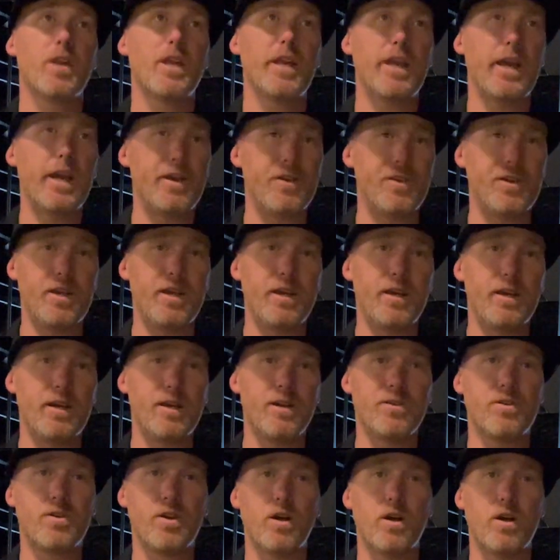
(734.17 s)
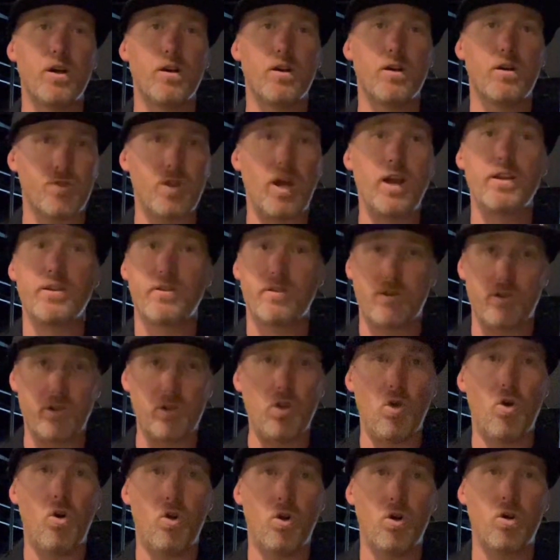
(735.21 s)
18 is a nice
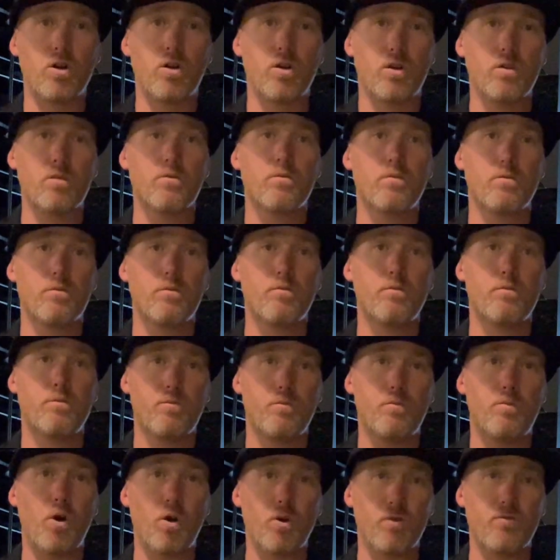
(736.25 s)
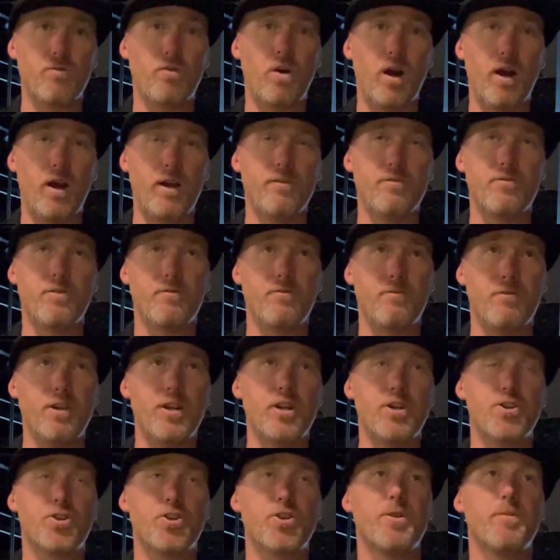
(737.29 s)
long par 5 to
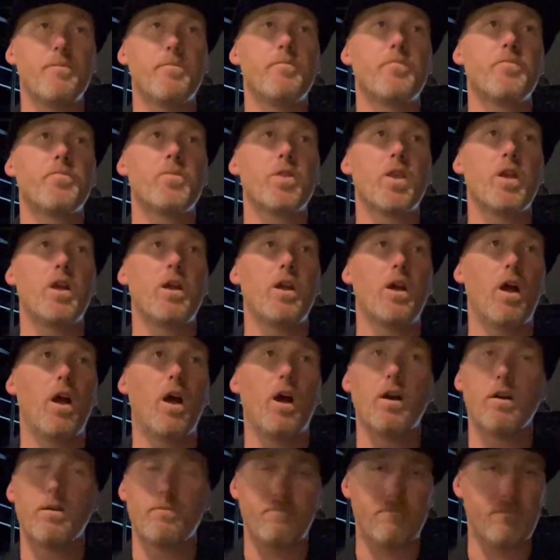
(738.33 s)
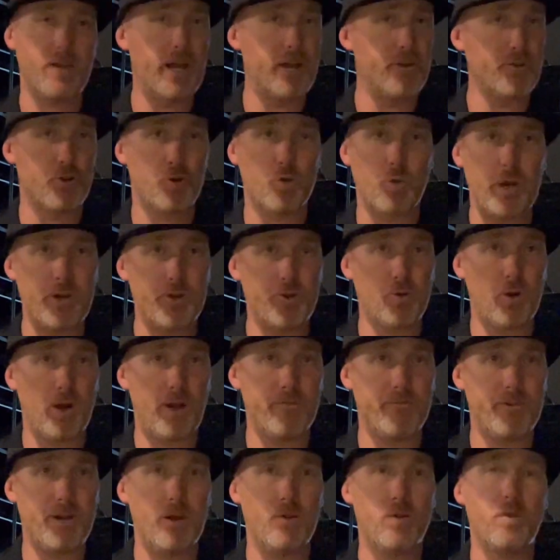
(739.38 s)
finish. Again, great
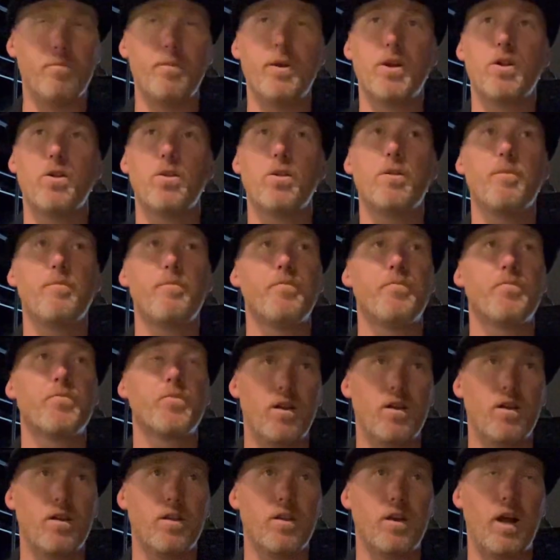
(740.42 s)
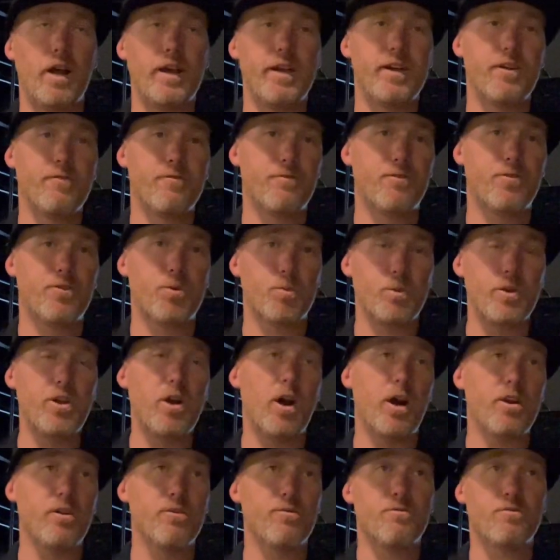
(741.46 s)
drive down the middle. I hit
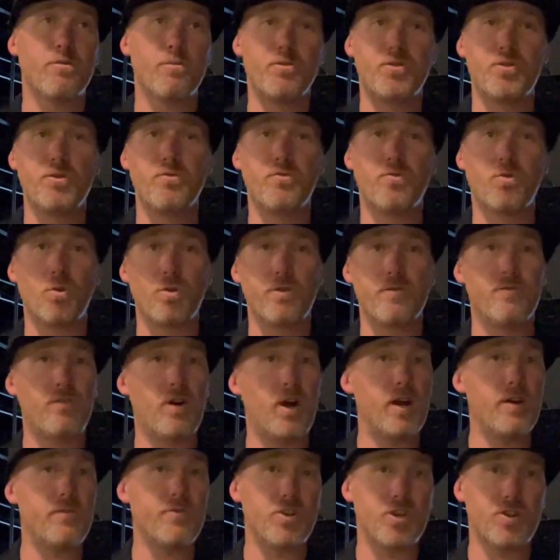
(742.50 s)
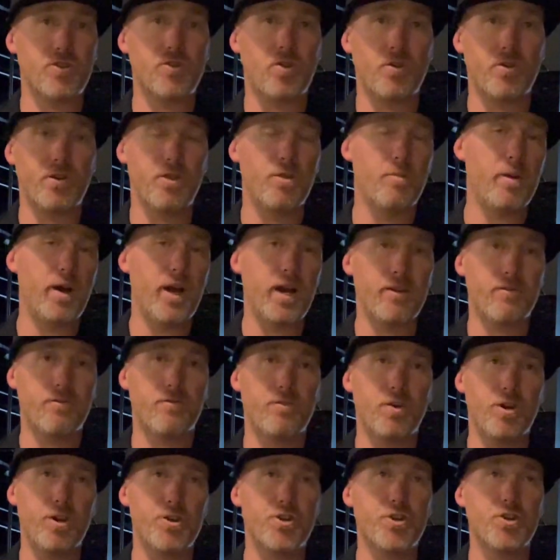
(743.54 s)
3-iron from 245 just onto the back
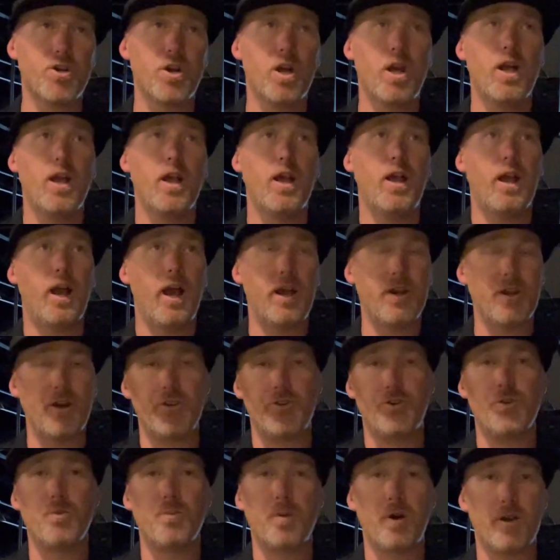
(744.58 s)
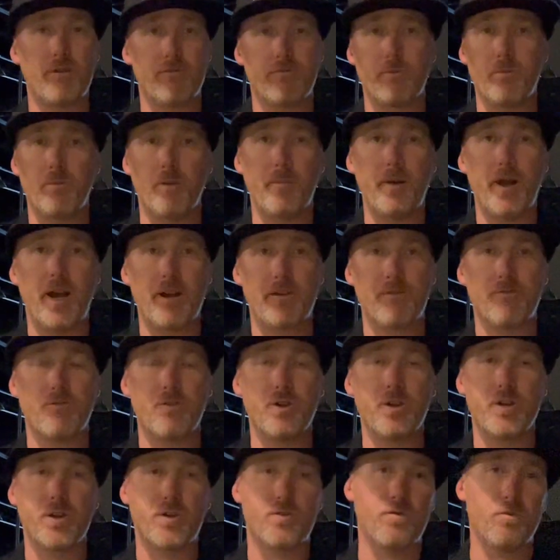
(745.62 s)
fringe, and I 2-putt from the back
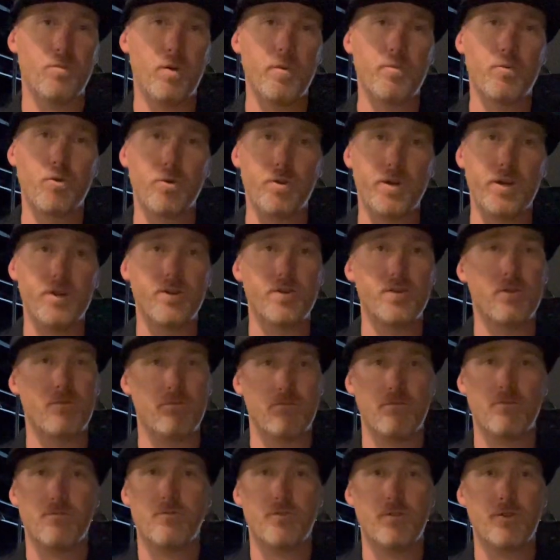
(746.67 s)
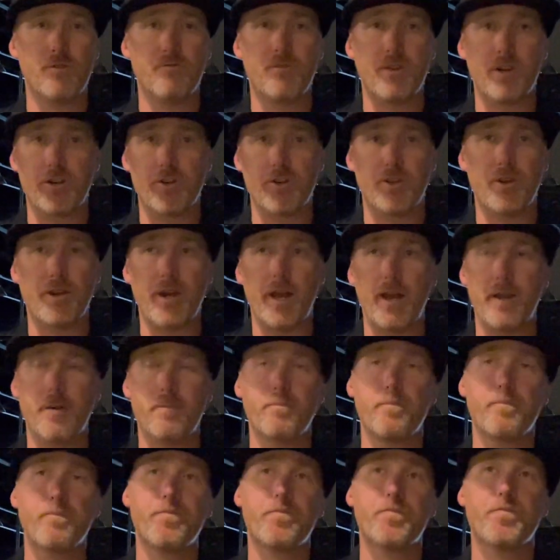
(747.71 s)
fringe for my birdie, so to finish the day.
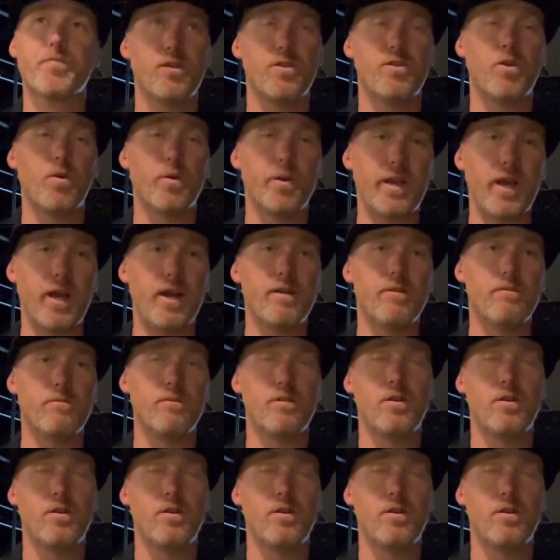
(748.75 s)
So again,